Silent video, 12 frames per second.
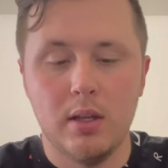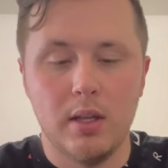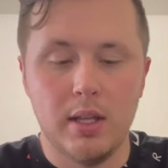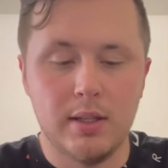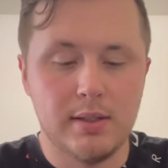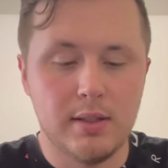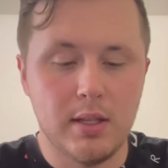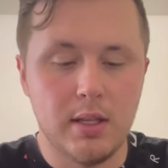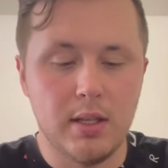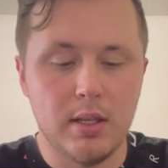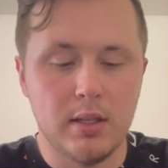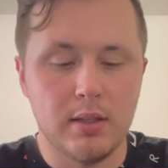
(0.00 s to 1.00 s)
It's
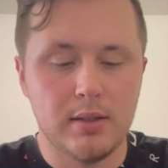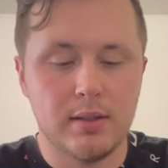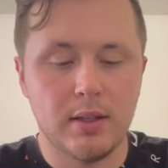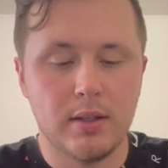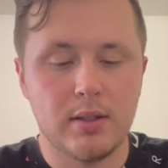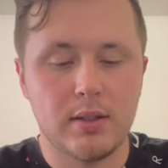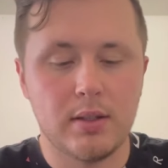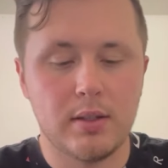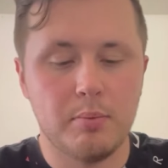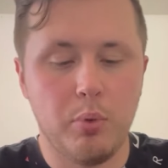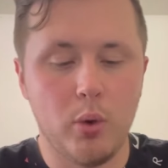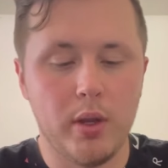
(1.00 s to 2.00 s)
the
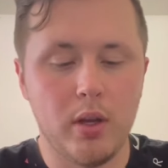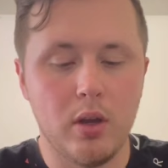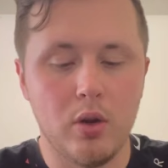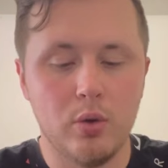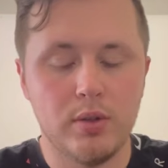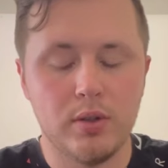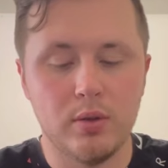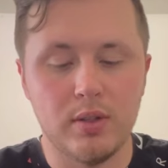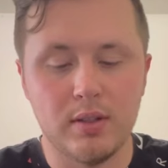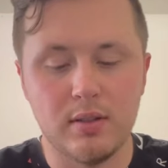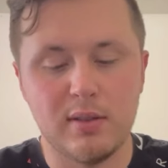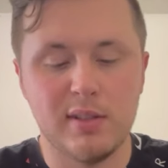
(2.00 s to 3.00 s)
6.0, so
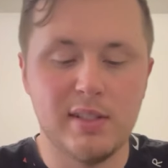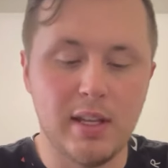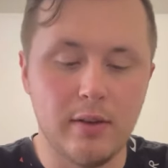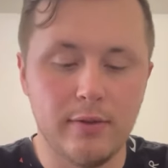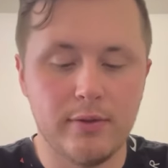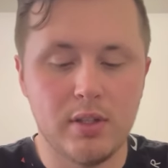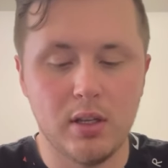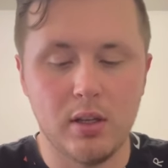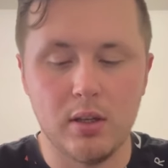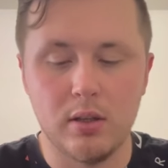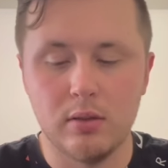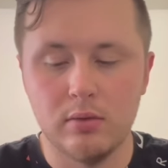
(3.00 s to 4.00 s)
the stiff
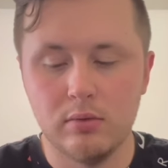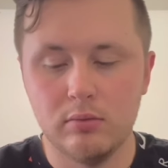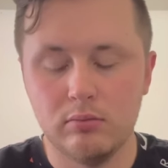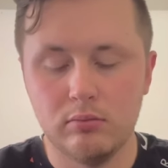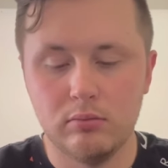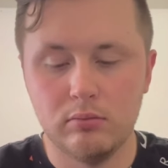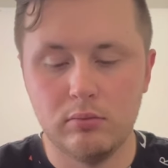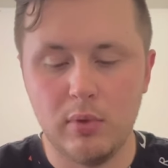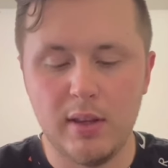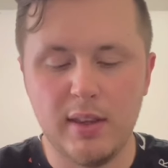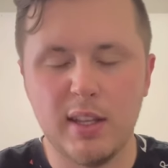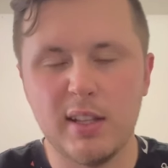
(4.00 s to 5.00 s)
to,
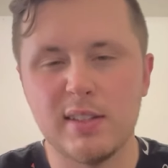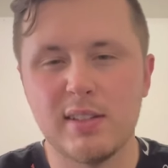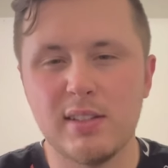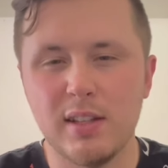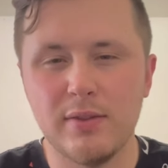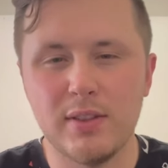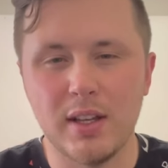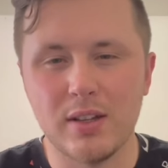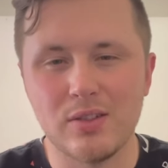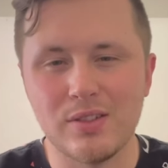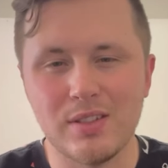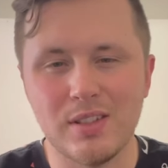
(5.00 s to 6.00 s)
I think it's stiff to
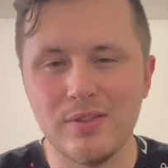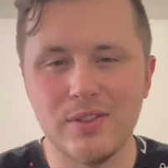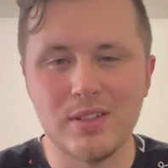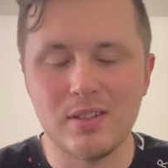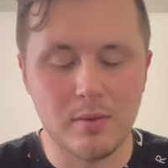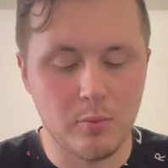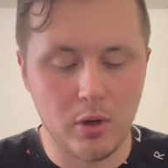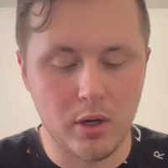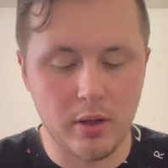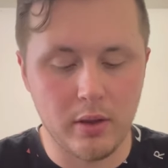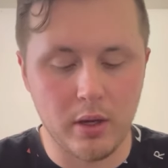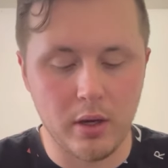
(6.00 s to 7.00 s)
extra stiff. It's
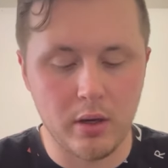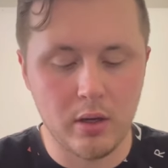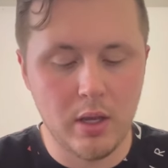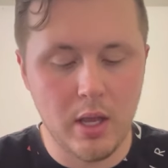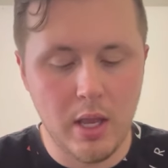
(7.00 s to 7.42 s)
somewhere in there.